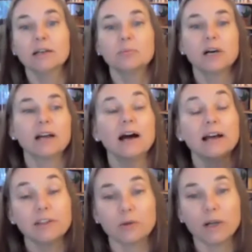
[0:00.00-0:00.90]
but
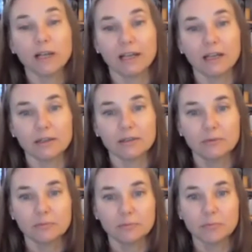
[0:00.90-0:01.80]
either way,
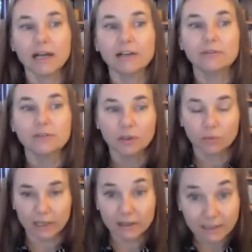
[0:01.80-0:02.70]
mindful
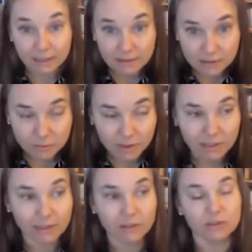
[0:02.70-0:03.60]
awareness
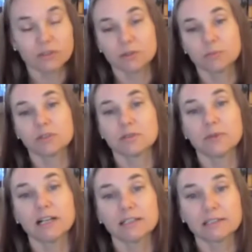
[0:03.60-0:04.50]
within a Christian
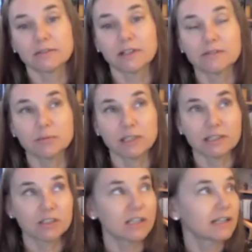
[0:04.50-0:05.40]
perspective gives me
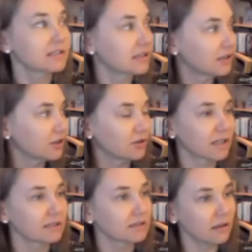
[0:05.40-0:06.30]
this chance to
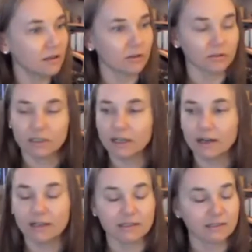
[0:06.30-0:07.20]
notice, oh,
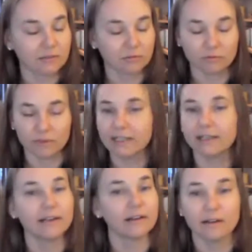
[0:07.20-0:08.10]
God is right
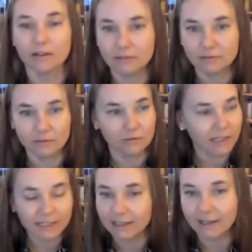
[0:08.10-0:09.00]
here,
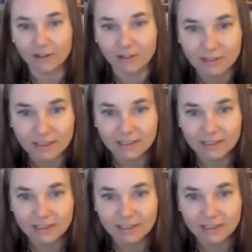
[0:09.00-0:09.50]
right now.